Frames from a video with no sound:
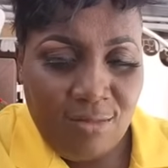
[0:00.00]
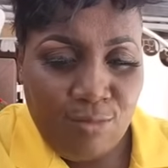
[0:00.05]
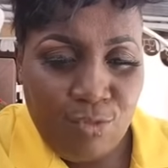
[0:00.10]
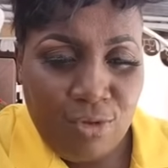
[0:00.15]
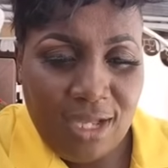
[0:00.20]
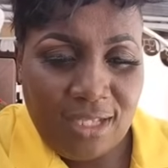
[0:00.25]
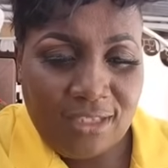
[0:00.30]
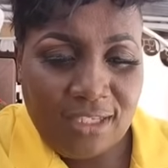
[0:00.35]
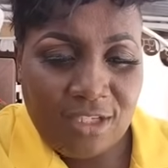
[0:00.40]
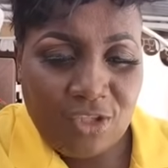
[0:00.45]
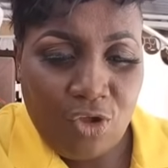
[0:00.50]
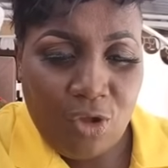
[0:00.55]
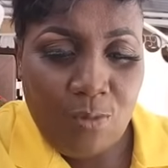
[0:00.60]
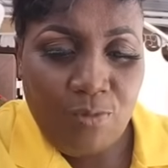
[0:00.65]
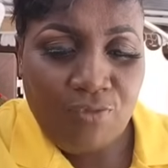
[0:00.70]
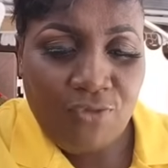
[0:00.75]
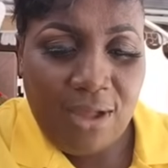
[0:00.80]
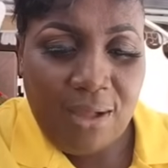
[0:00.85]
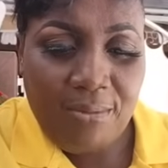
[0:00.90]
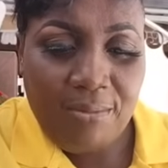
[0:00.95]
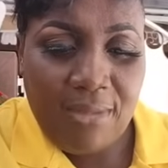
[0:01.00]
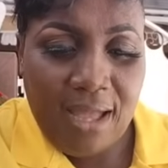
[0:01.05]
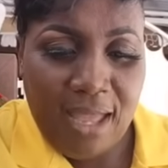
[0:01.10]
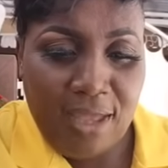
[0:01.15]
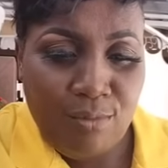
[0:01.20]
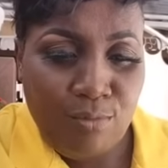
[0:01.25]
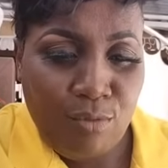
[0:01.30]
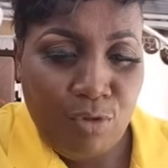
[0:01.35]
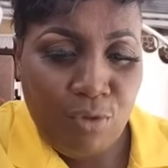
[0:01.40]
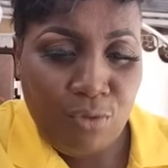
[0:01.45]
Want it come from
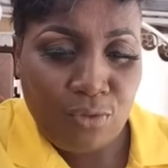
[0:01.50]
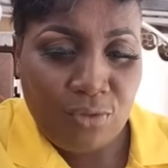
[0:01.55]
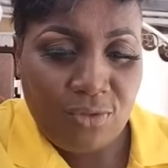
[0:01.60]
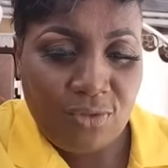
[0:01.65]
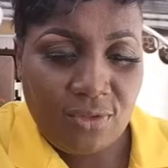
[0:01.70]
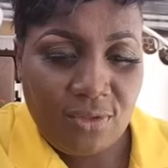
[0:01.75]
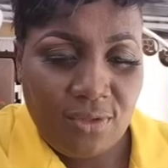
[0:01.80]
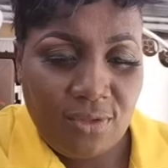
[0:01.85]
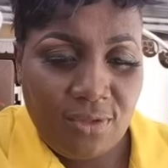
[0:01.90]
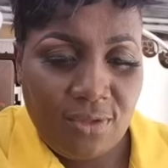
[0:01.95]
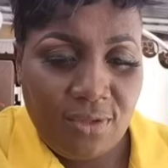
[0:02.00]
my mouth.